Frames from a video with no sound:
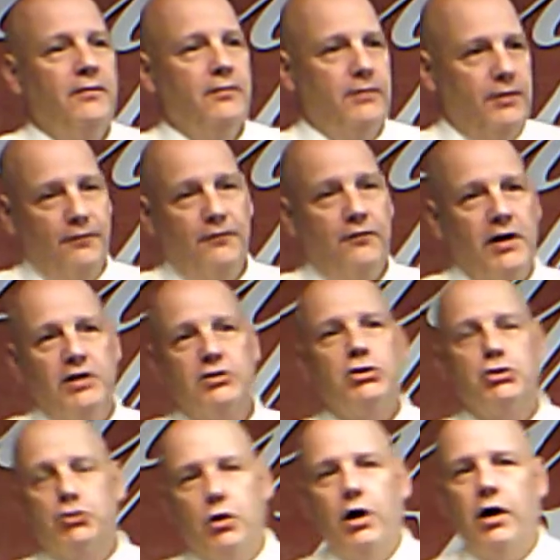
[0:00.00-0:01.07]
the French
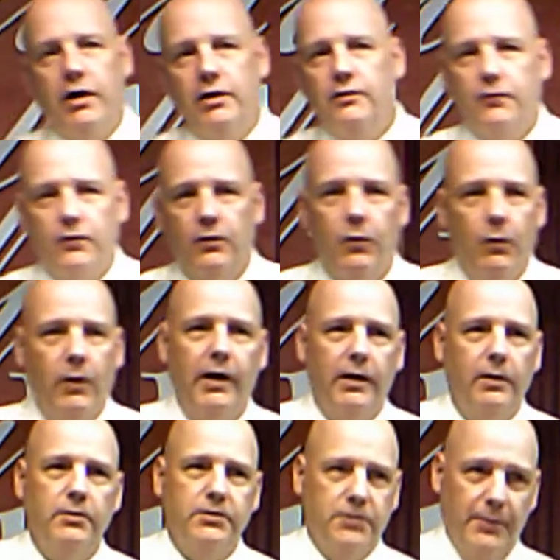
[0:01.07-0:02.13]
tried for a
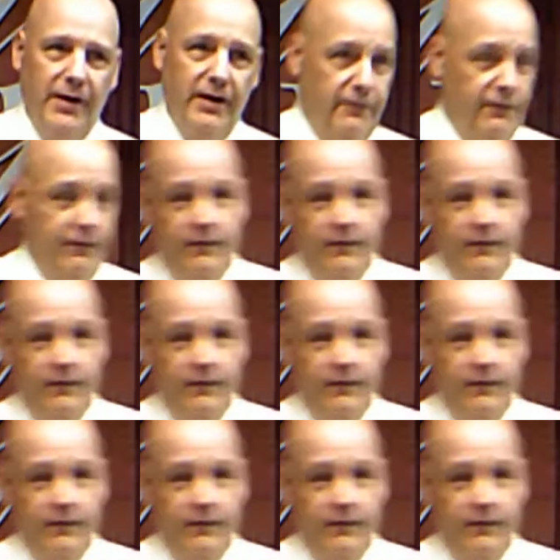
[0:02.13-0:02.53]
while to make